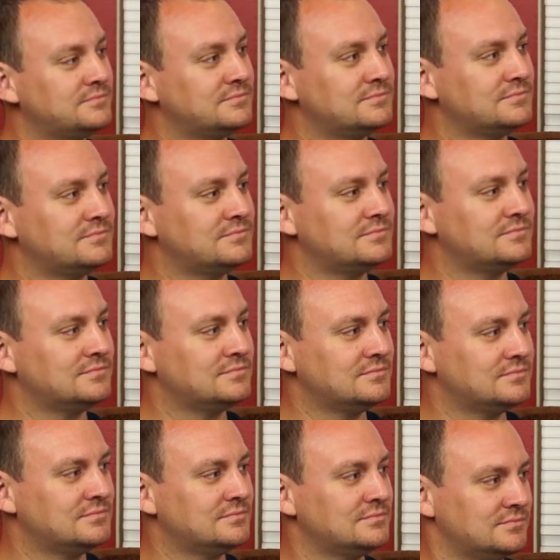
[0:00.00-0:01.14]

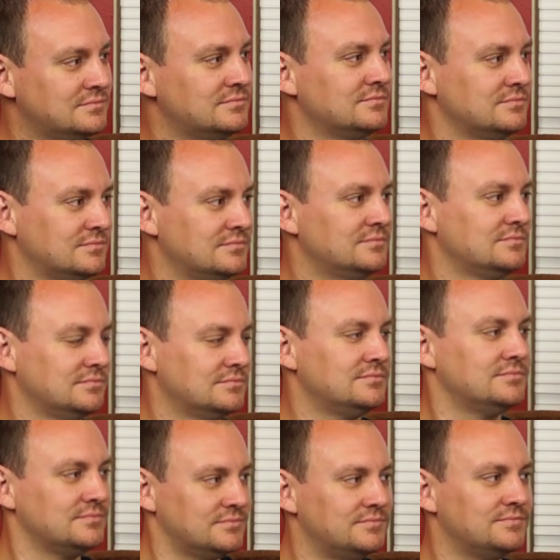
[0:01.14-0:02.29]

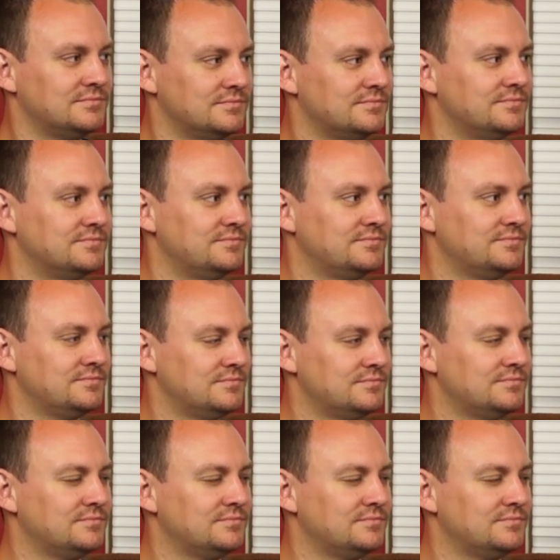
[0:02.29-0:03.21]
No words are spoken by the person on screen.